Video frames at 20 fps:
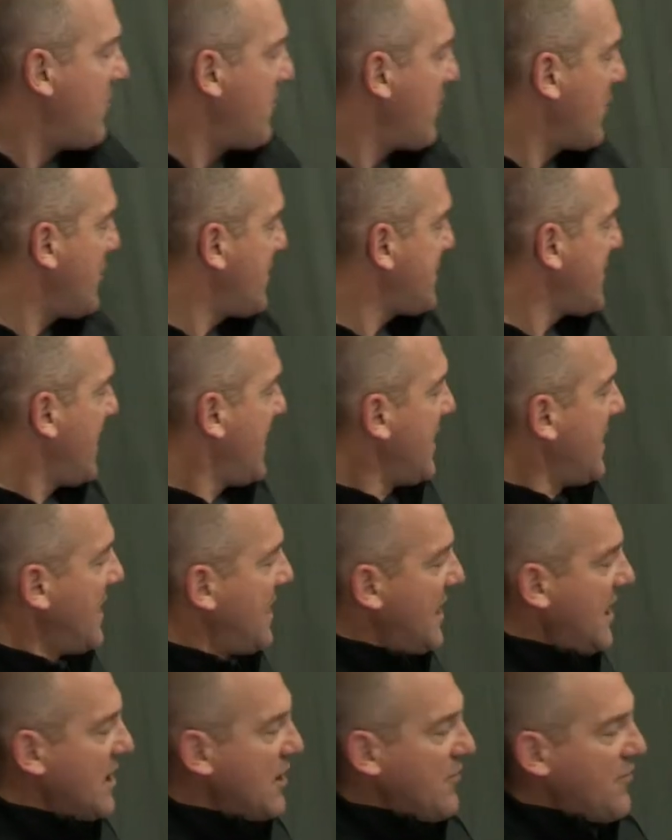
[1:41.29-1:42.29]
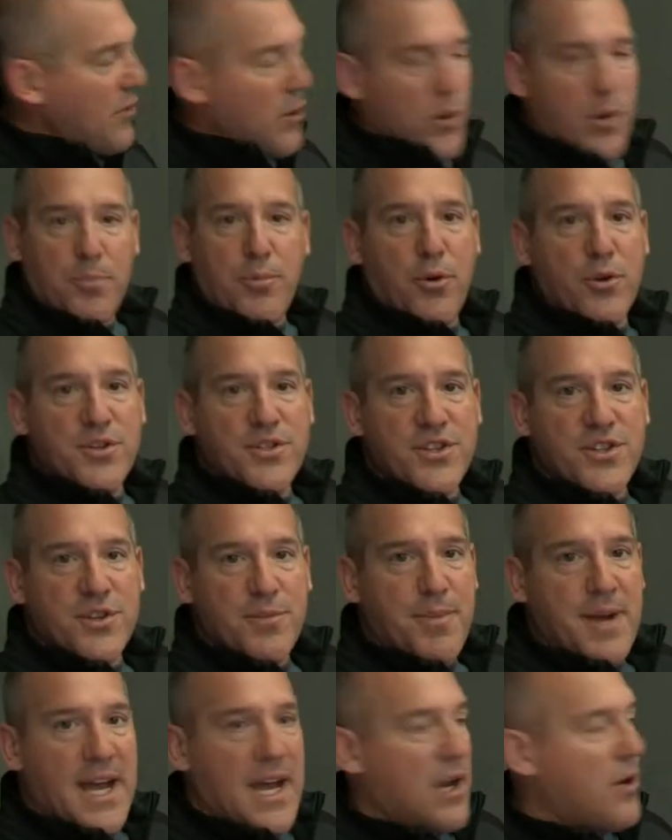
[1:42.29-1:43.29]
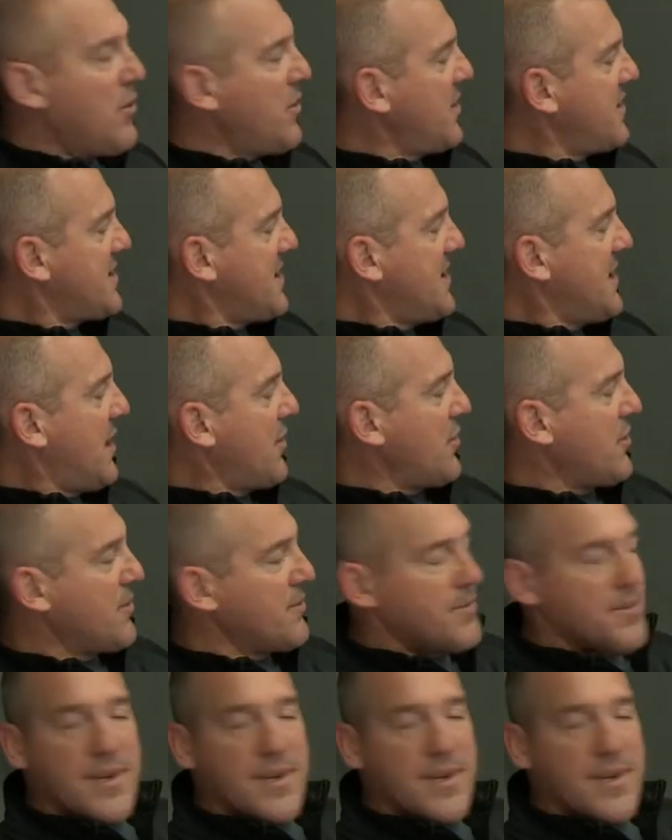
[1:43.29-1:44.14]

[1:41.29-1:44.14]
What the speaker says: First, on the forward portion of the bow is another